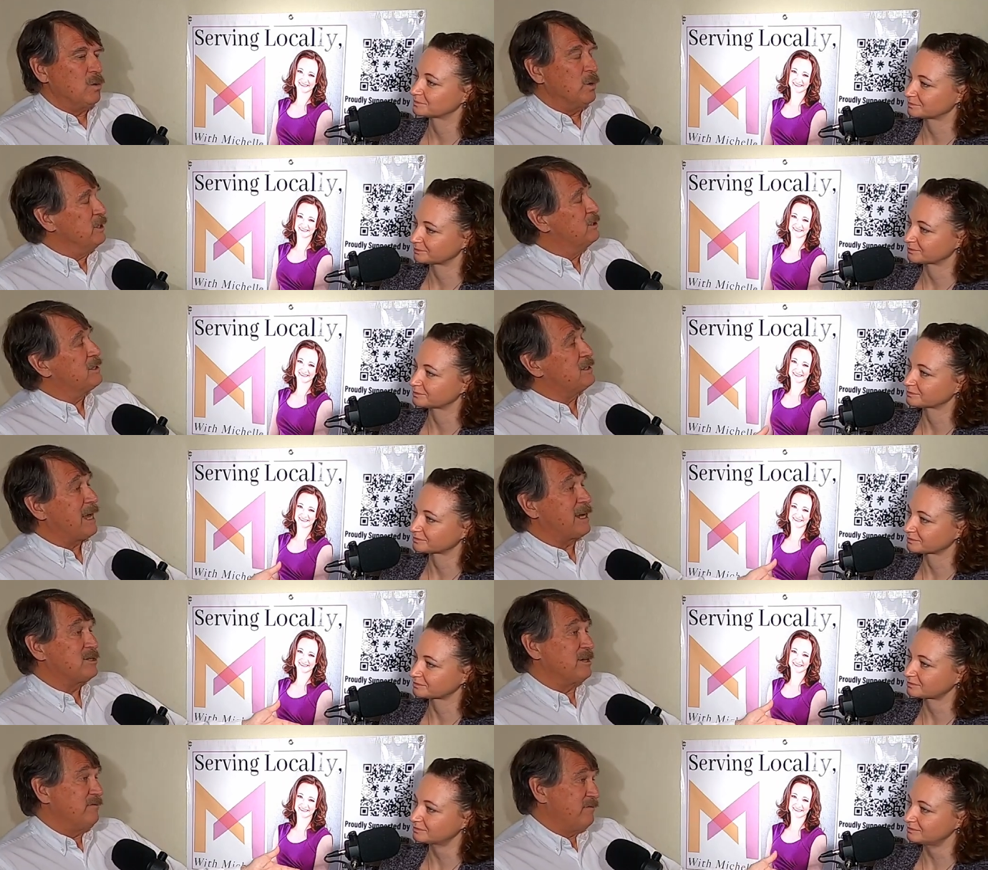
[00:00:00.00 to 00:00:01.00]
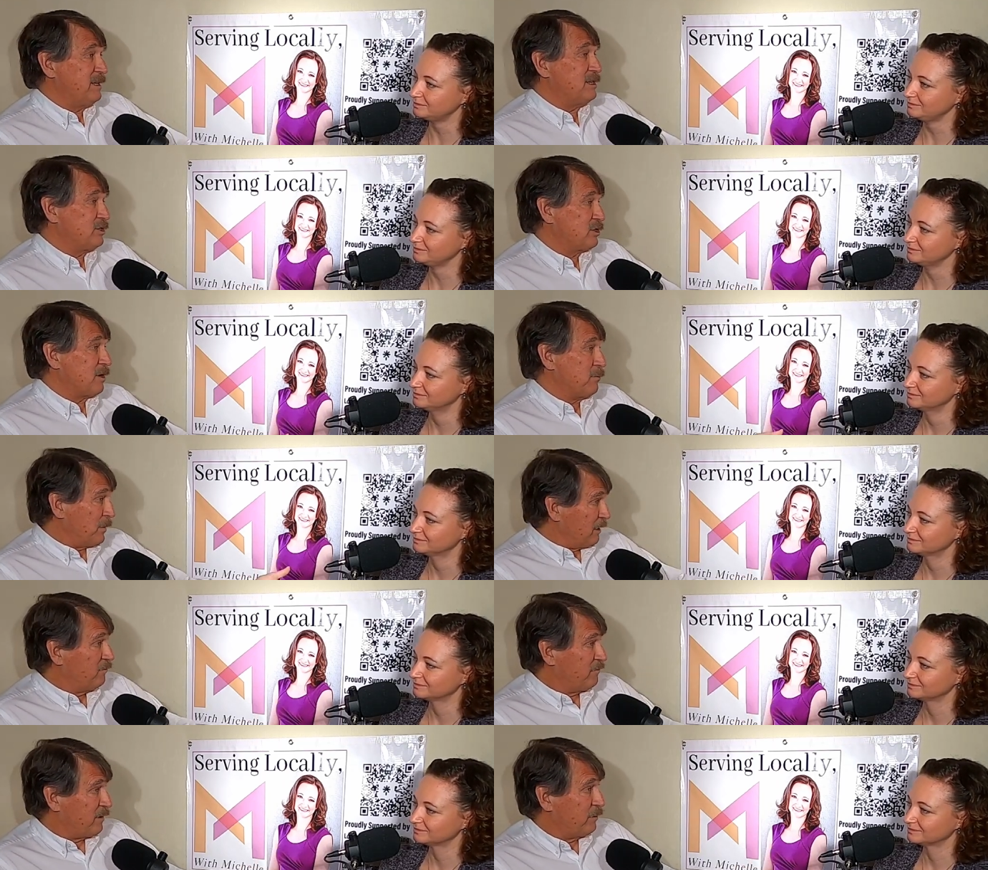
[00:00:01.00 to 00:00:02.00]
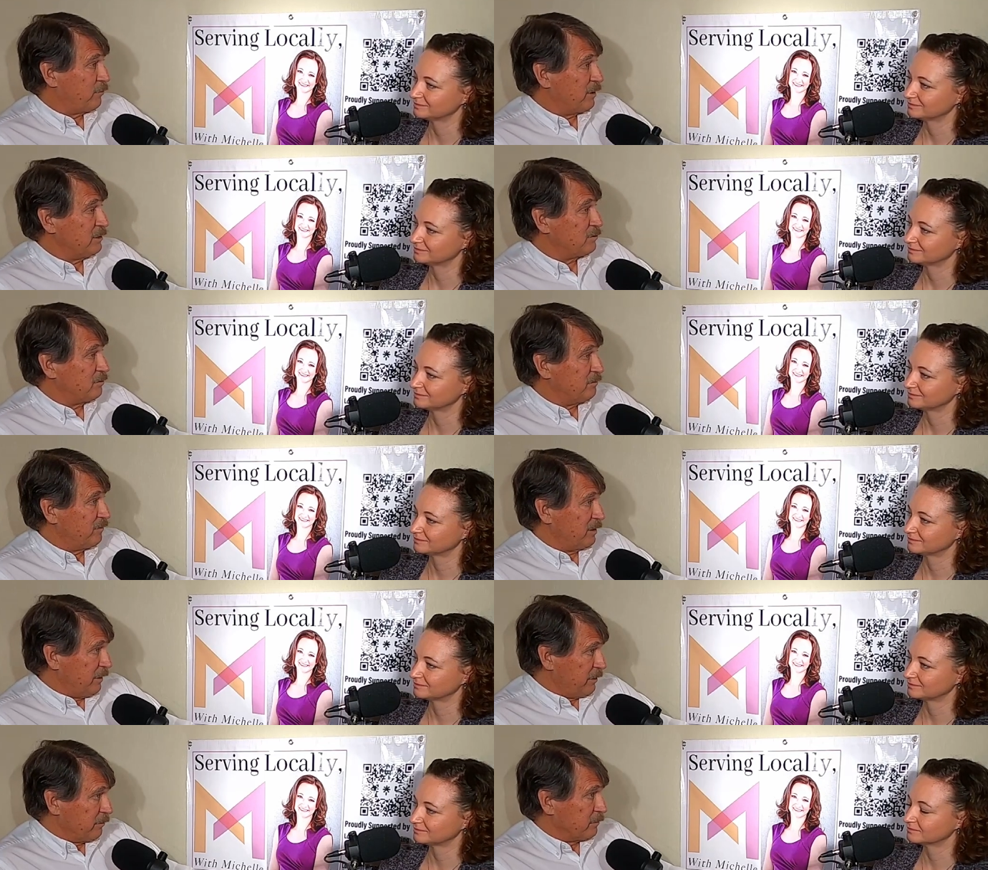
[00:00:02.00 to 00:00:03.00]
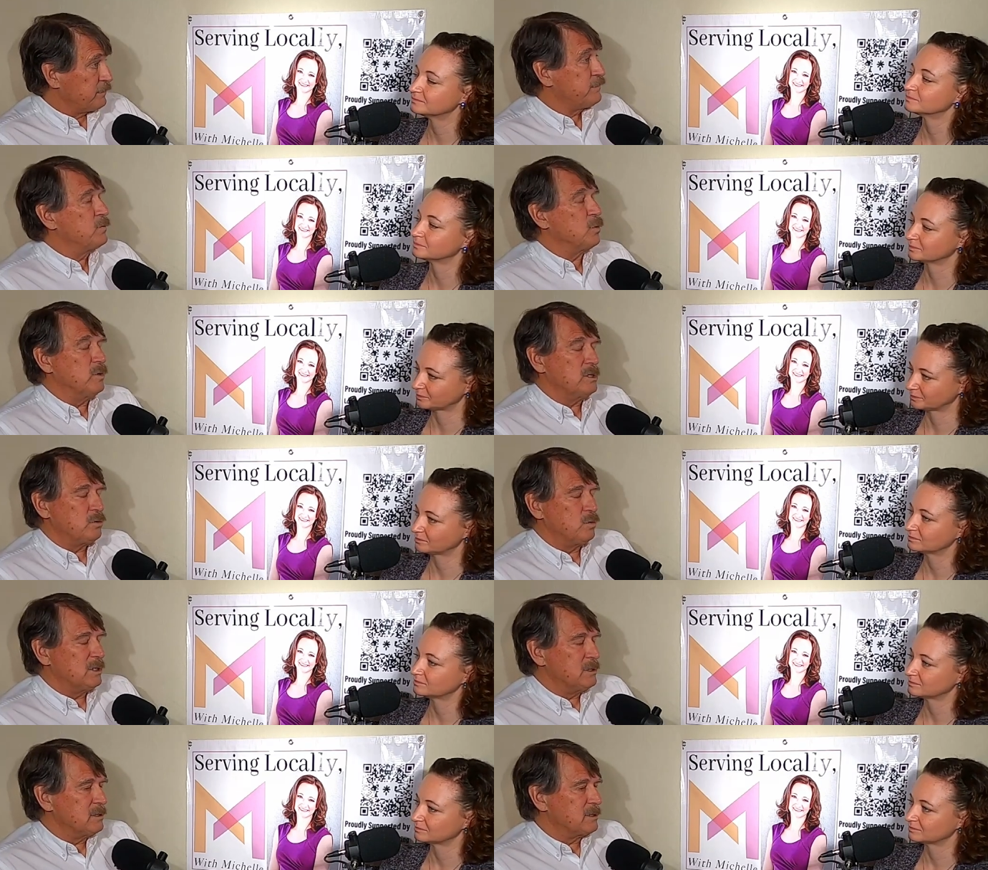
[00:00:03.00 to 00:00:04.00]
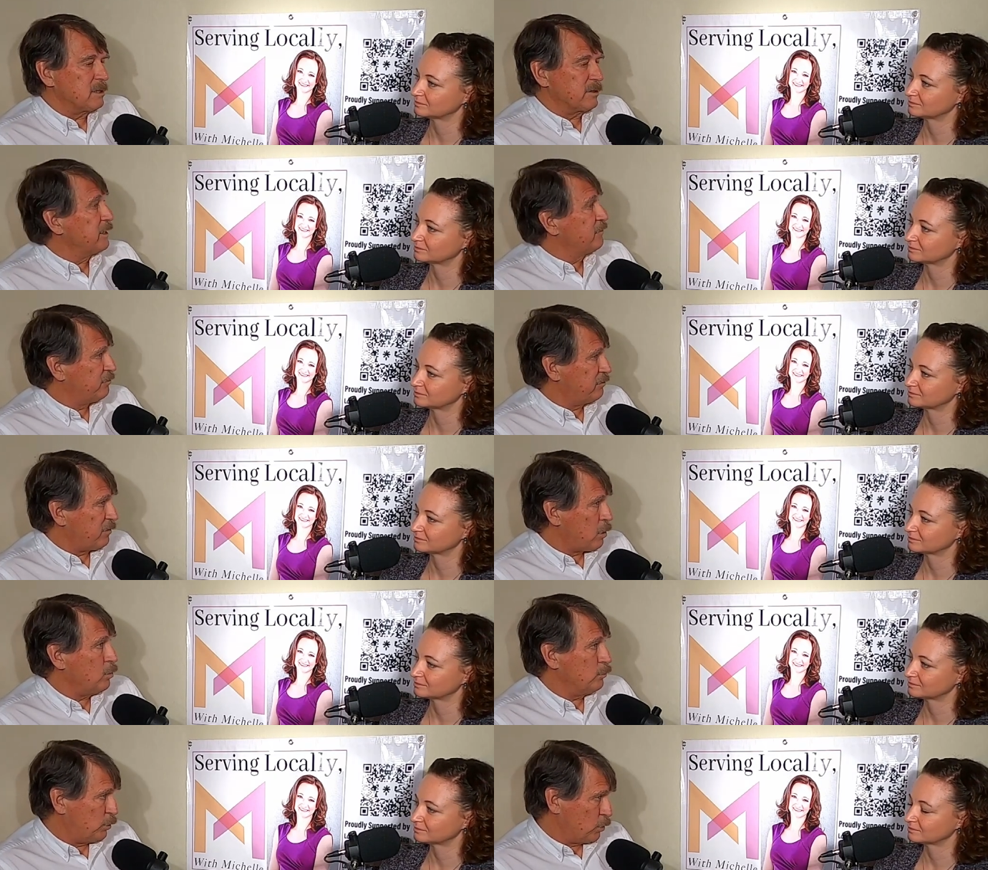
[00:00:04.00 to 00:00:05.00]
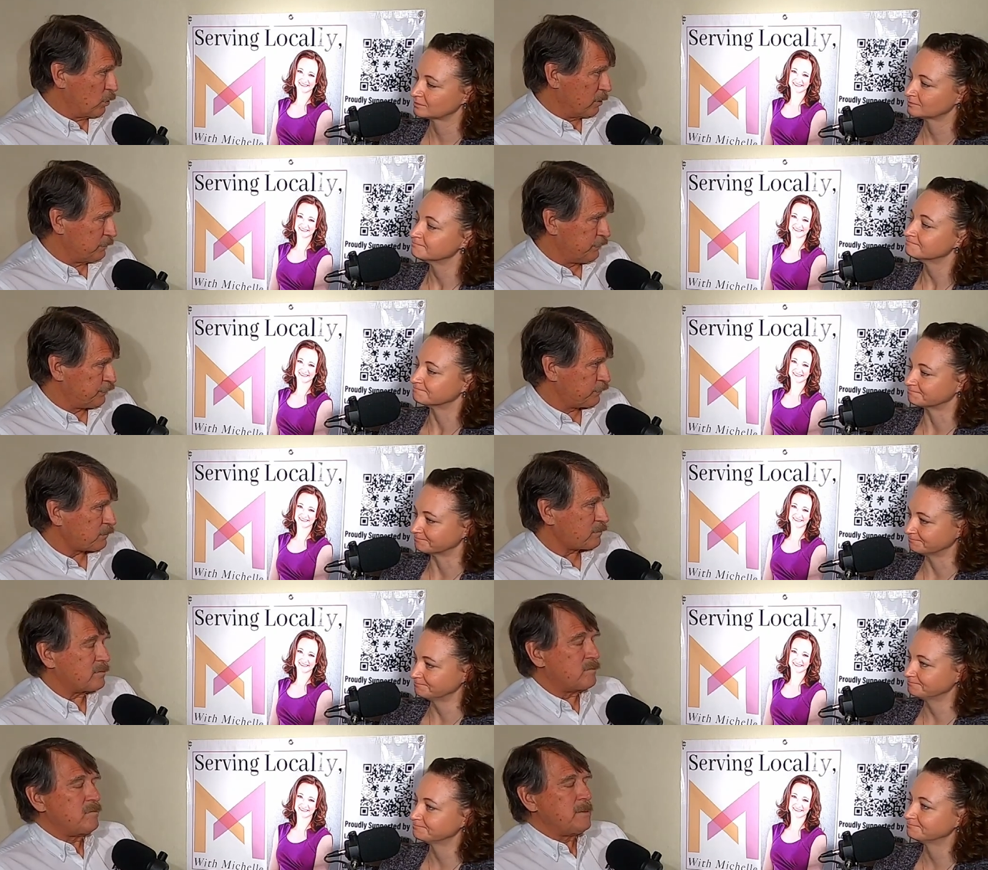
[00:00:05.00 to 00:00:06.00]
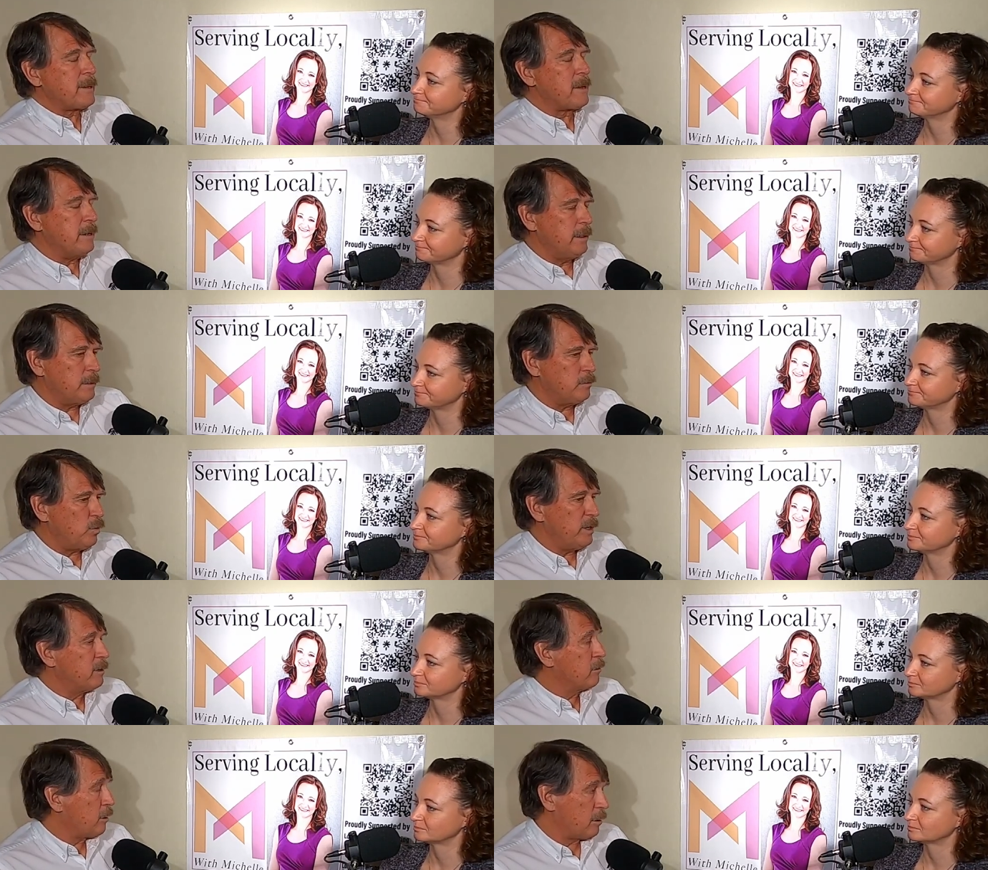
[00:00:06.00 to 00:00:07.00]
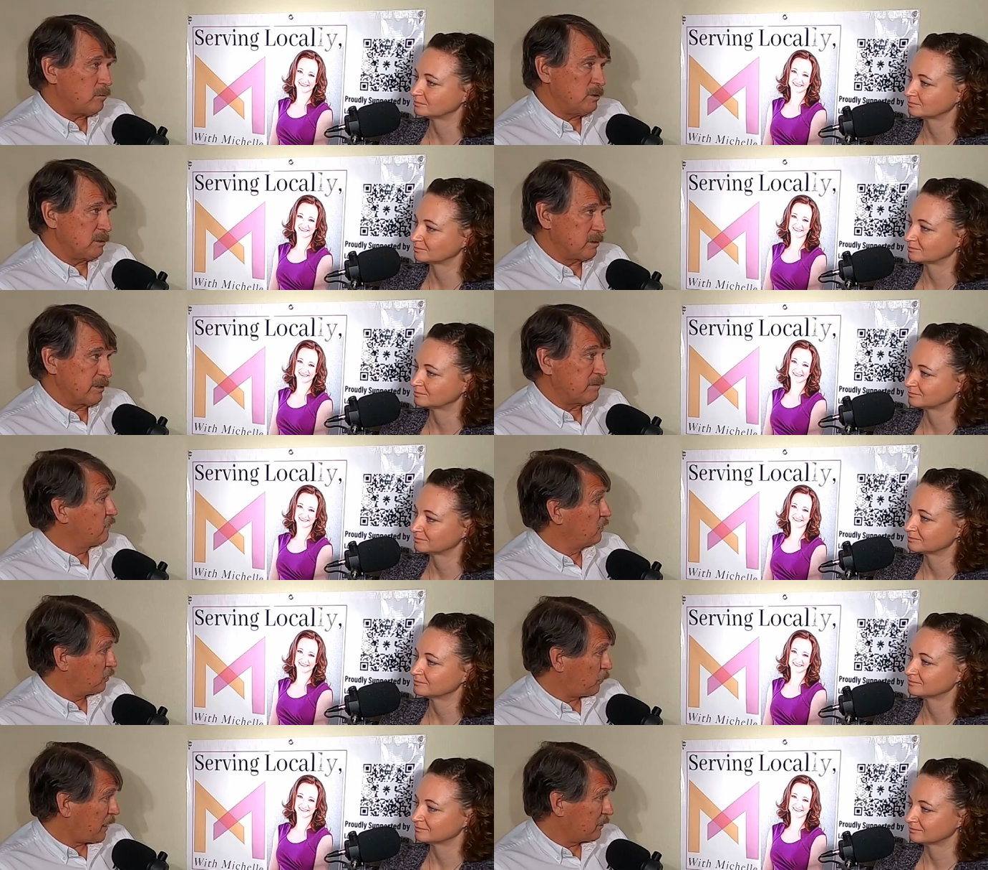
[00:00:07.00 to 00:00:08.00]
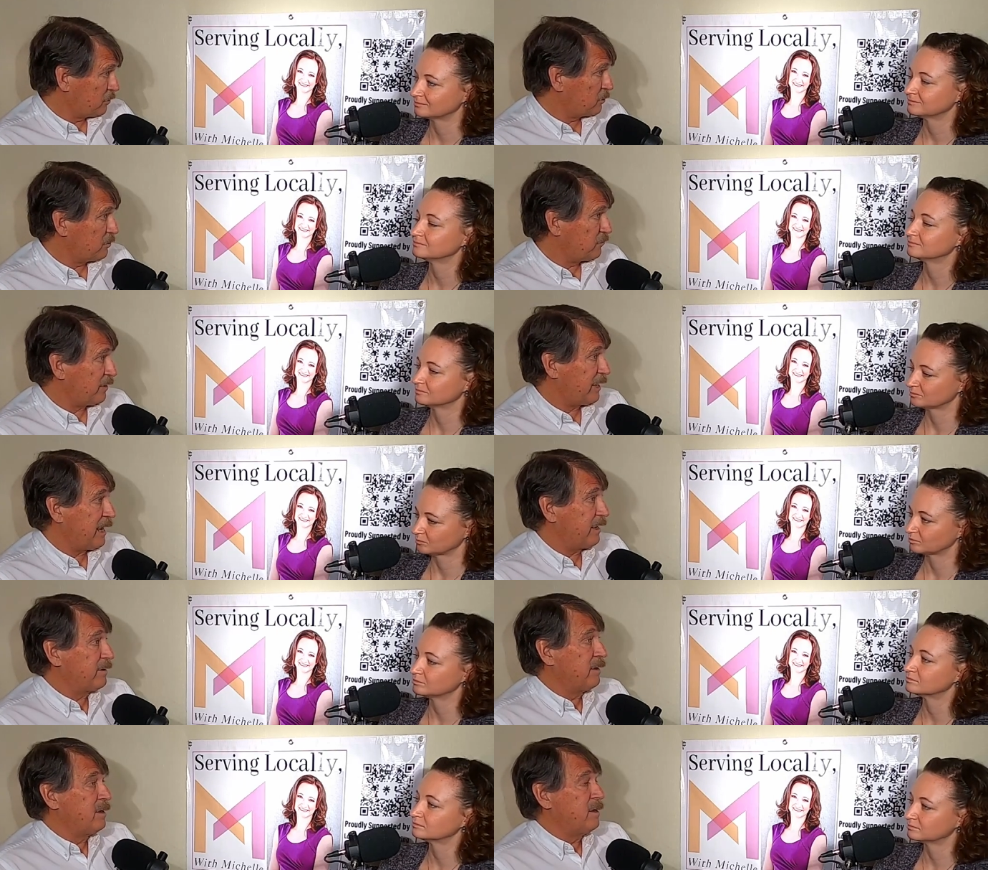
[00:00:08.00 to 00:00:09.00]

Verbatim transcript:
Speaker 1: We just actually finished our big fundraiser of the year, which was our Gift of Home tour. Mm -hmm. And we are always looking for sponsors for that.